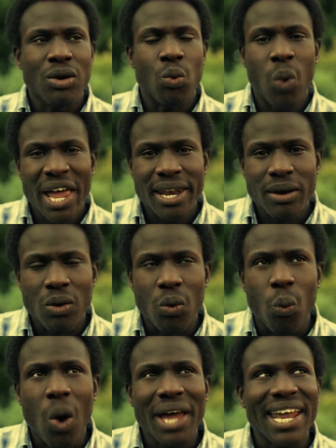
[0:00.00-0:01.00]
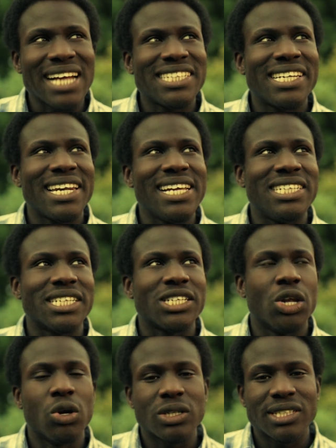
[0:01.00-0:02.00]
when one actually just
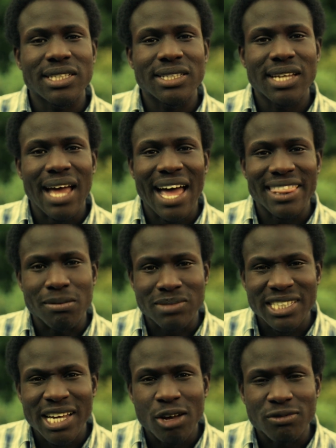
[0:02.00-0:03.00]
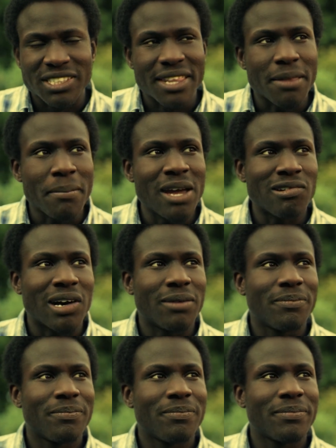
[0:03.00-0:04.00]
looks at themselves in the mirror
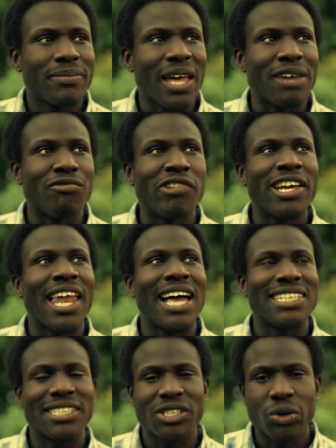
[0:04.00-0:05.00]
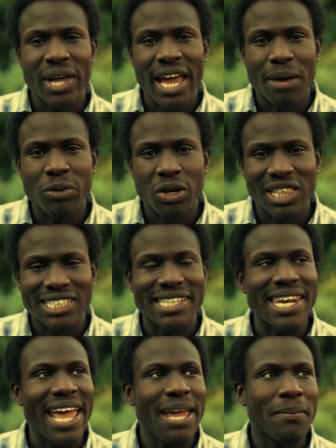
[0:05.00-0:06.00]
and realizes, okay, I'm not this
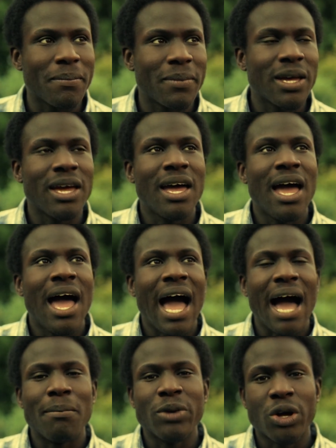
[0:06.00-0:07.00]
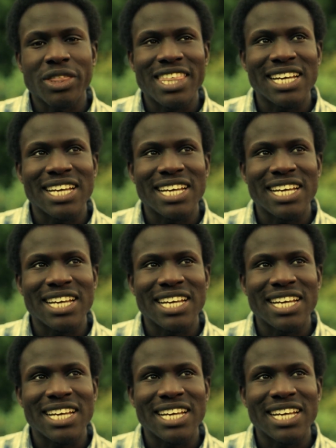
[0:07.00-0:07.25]
name, I'm not